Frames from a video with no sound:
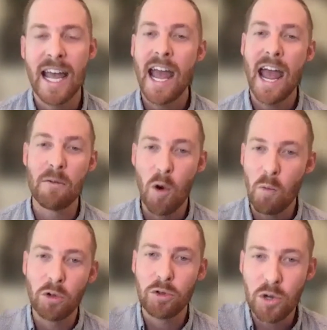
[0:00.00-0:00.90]
And what
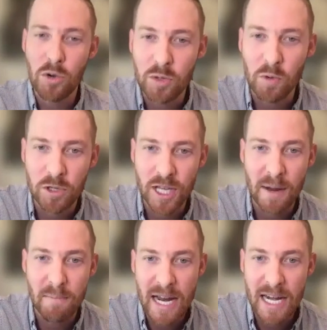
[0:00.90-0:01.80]
we'll do is we'll set a
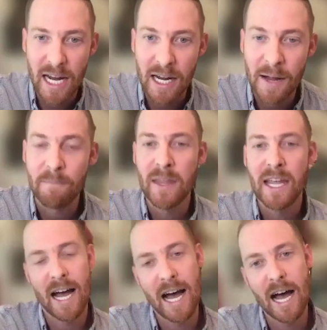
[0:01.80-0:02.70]
meeting,
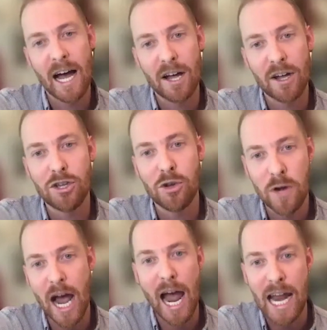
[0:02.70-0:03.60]
you and
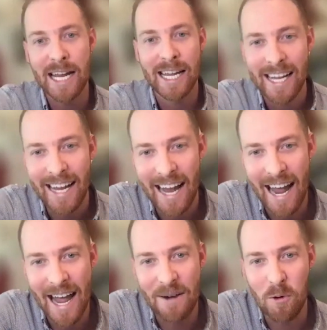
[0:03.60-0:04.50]
I,
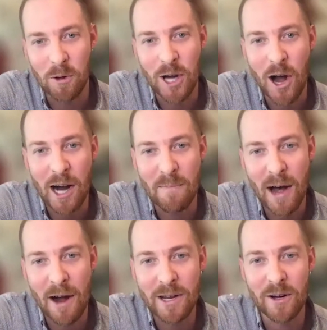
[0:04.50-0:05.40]
and we'll talk
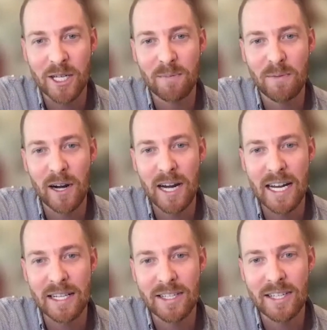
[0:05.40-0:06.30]
about your
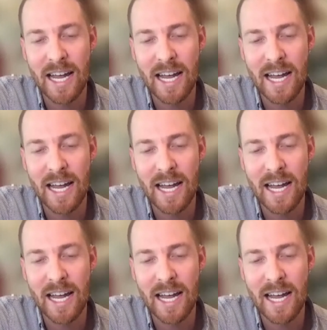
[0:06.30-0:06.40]
experience.